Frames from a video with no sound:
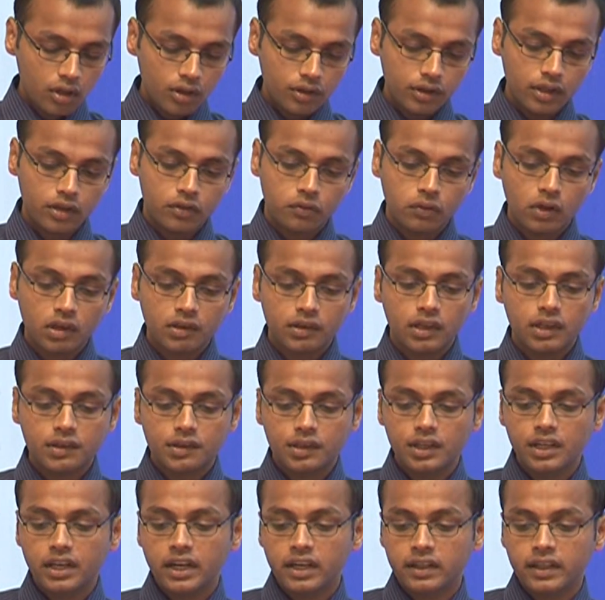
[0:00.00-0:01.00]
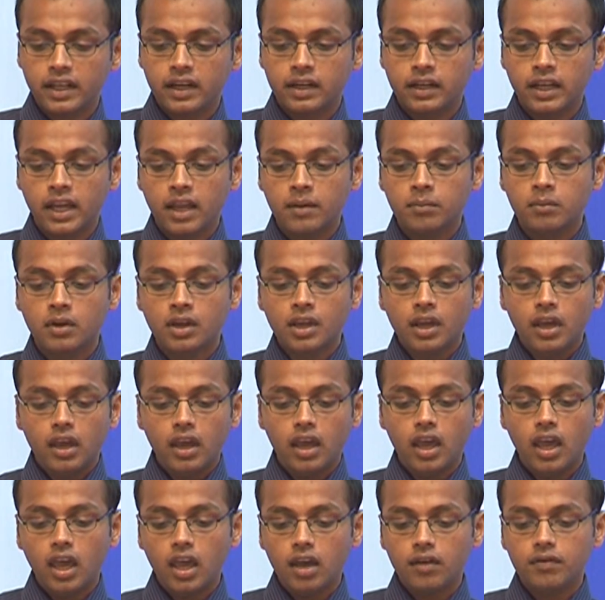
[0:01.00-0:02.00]
This was the scene at that time.
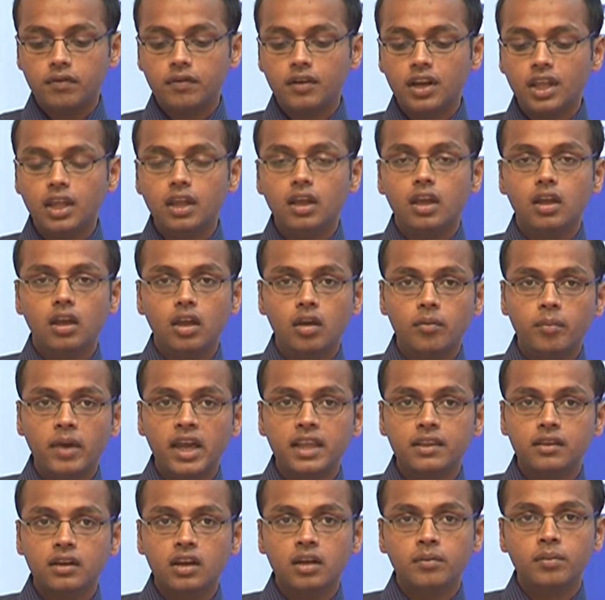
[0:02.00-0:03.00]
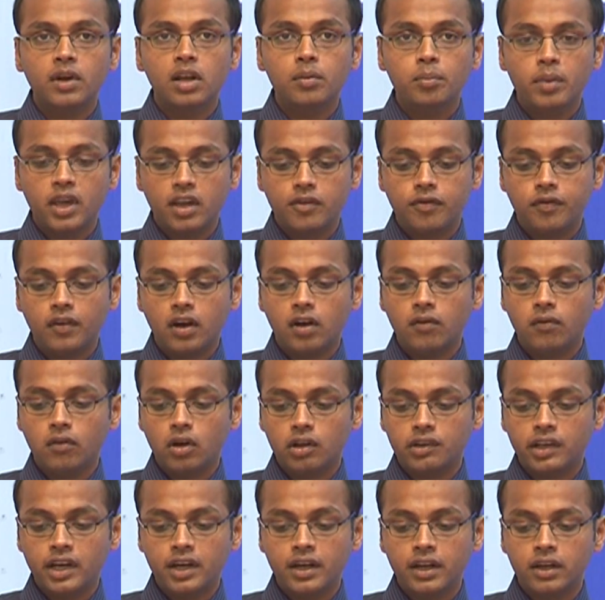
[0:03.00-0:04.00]
Every imaginable big firm
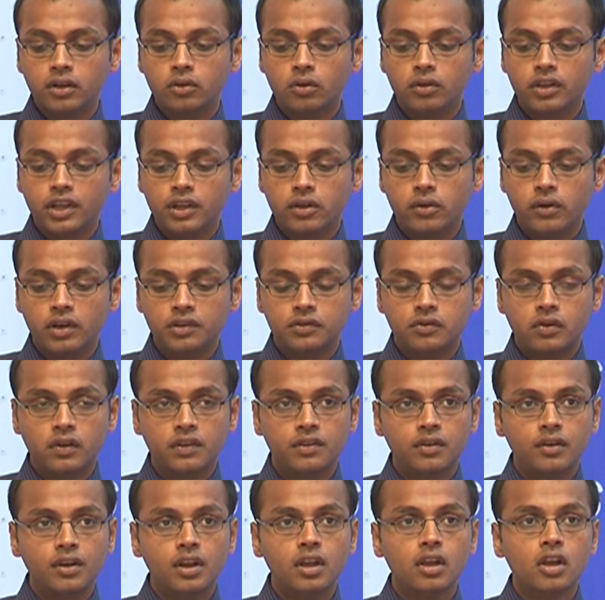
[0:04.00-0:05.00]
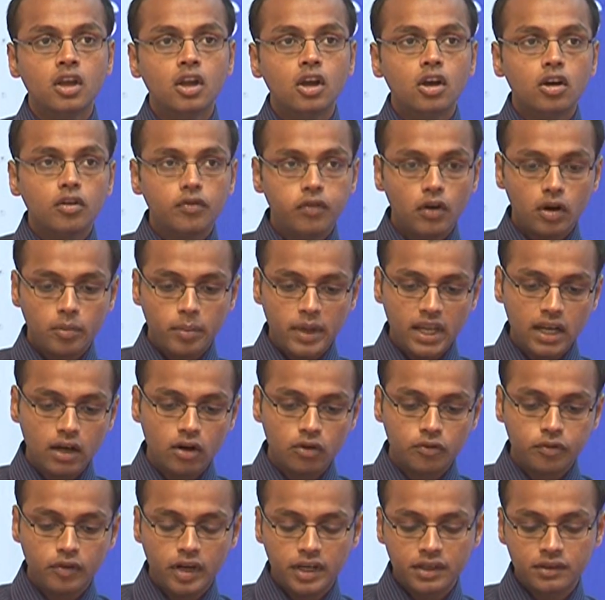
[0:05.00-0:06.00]
was heading to the US Treasury for
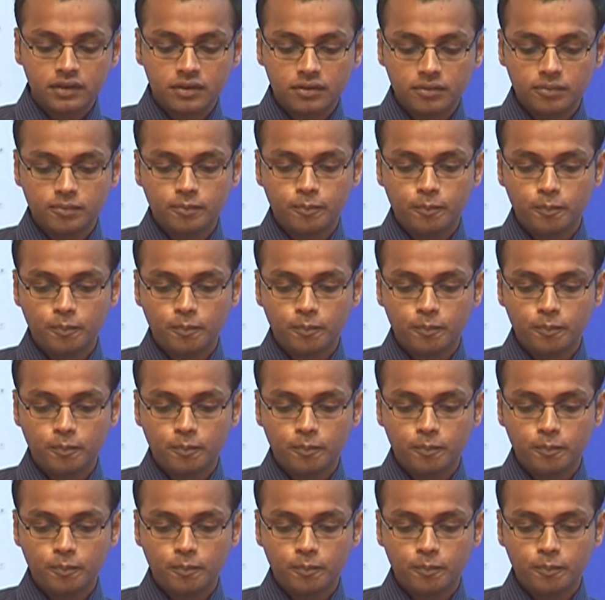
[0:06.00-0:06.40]
bailout funds.